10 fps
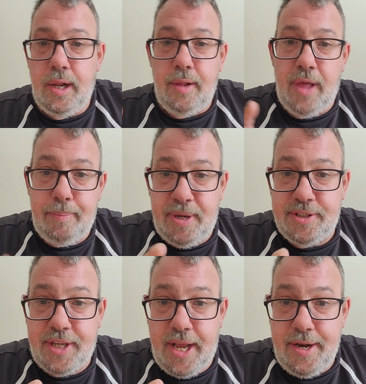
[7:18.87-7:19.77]
That piece
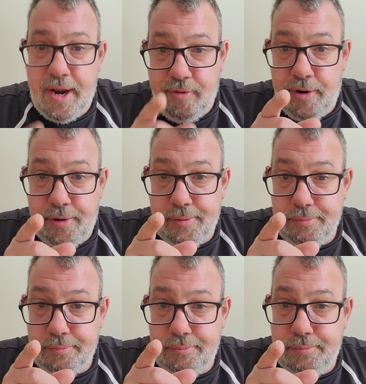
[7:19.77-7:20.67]
of kit never
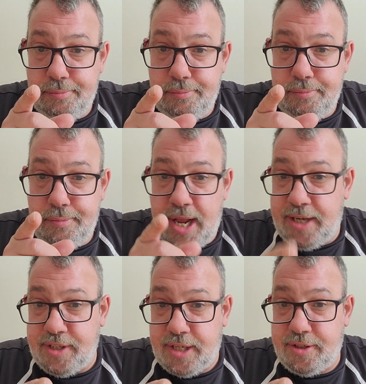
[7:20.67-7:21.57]

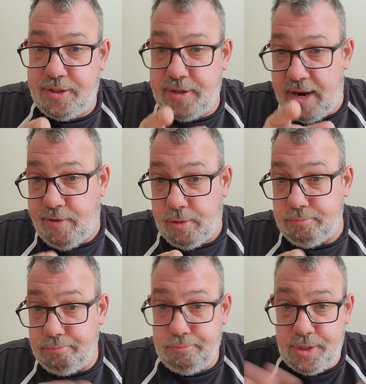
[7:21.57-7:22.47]
exists, ever.
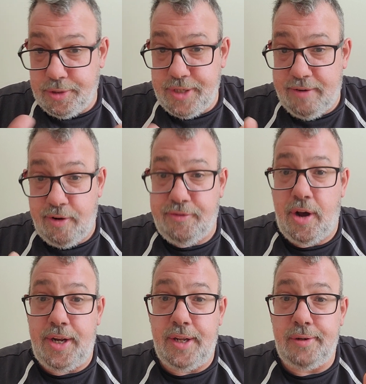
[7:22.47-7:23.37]
You'll never
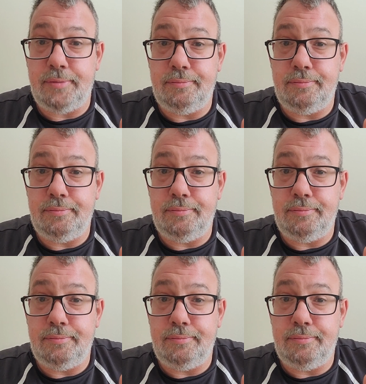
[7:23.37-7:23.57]
find it.